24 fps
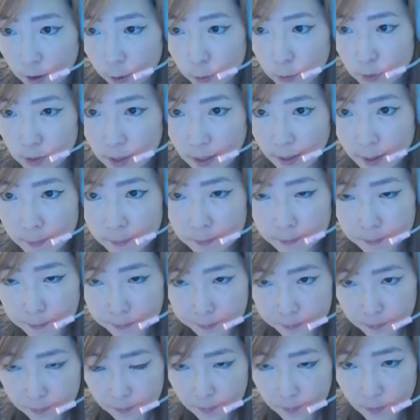Time,
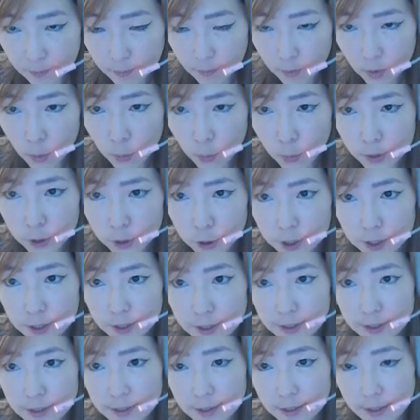which
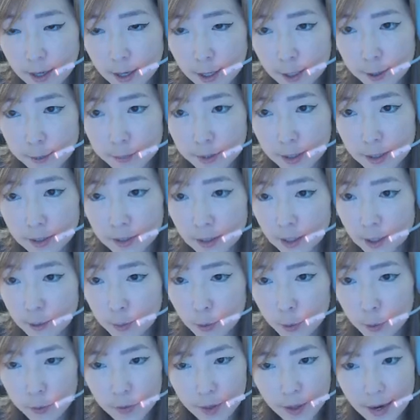is an
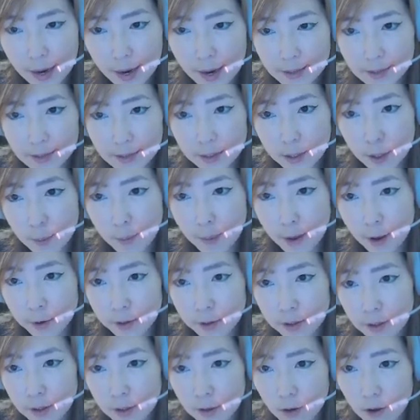emote that hasn't come out
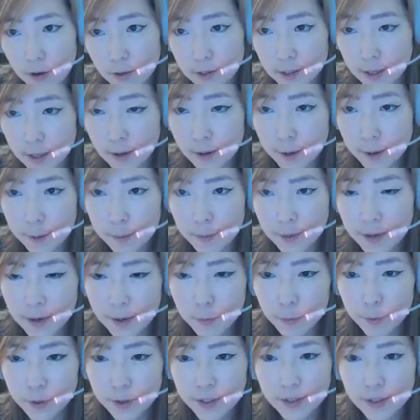in a long time, and
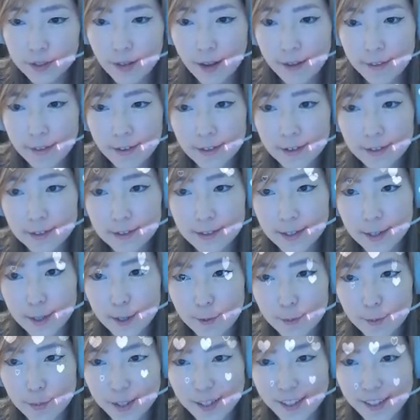I'm really glad that it
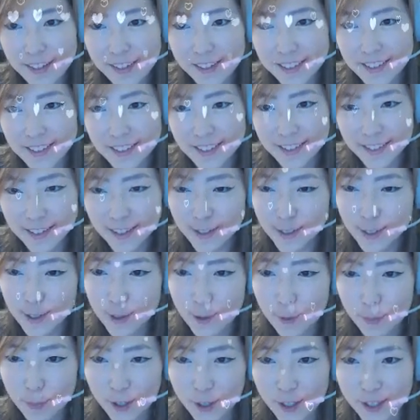did because it's
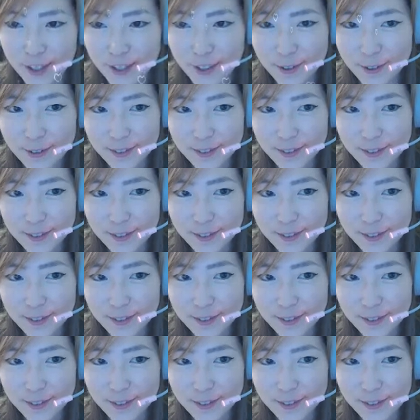super cute.